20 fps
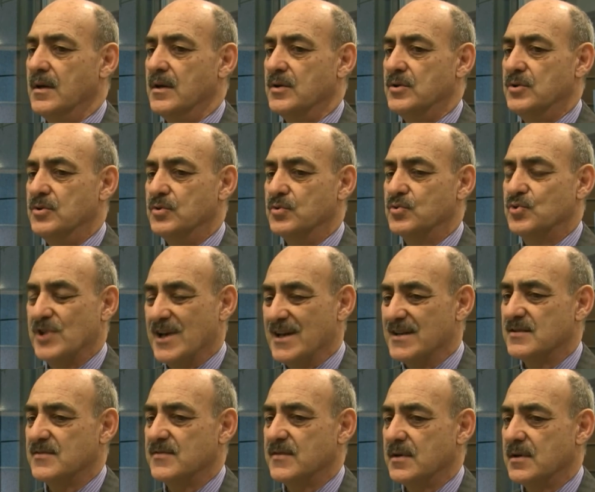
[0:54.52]
to
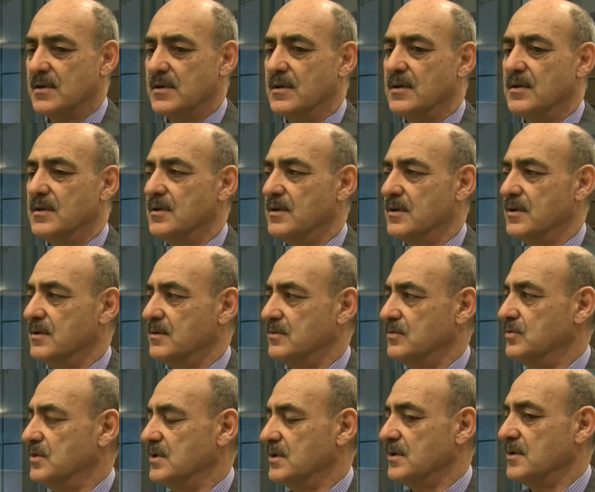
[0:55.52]
transfer
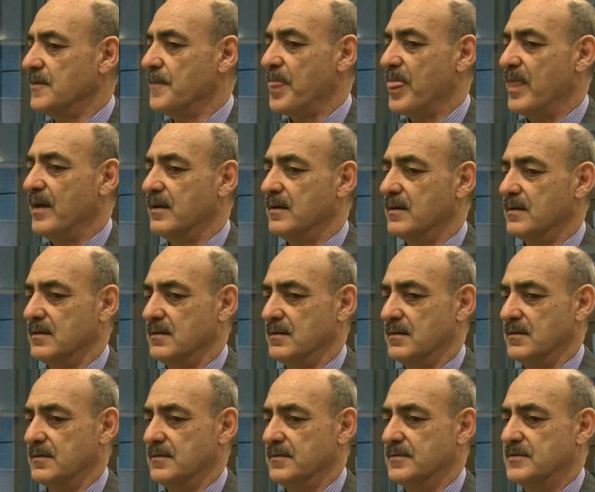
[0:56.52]
to the uh,
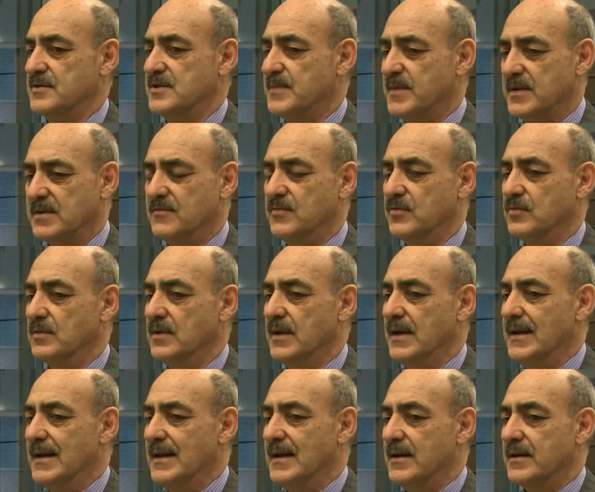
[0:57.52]
respectful
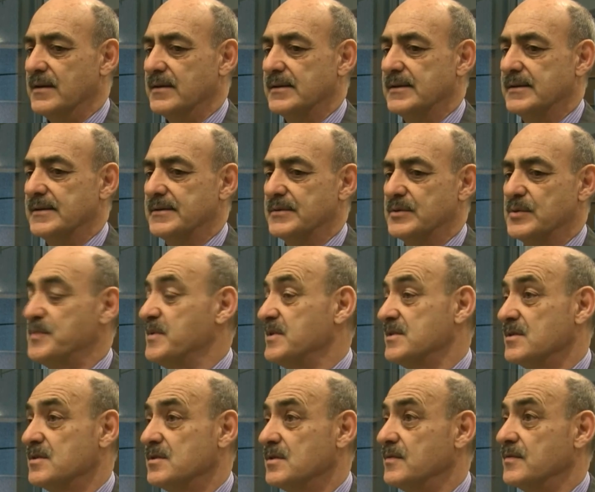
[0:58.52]
uh,
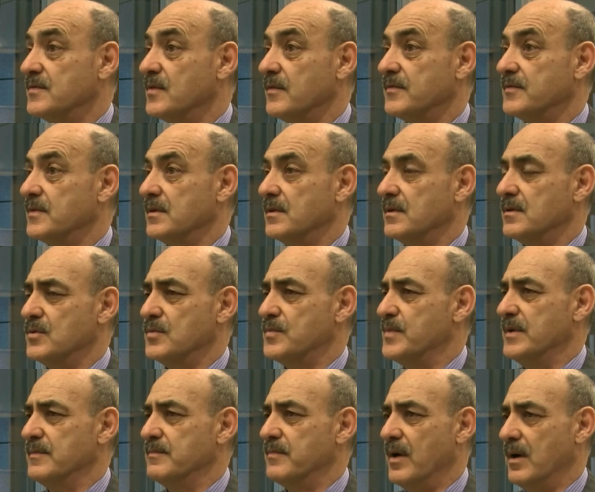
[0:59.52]
representative of the
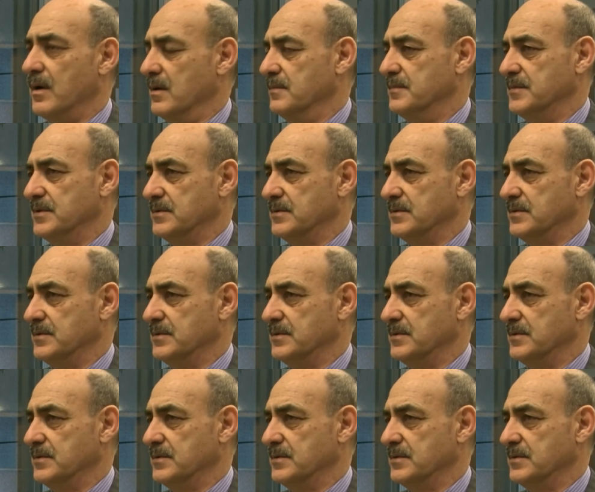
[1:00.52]
European Parliament.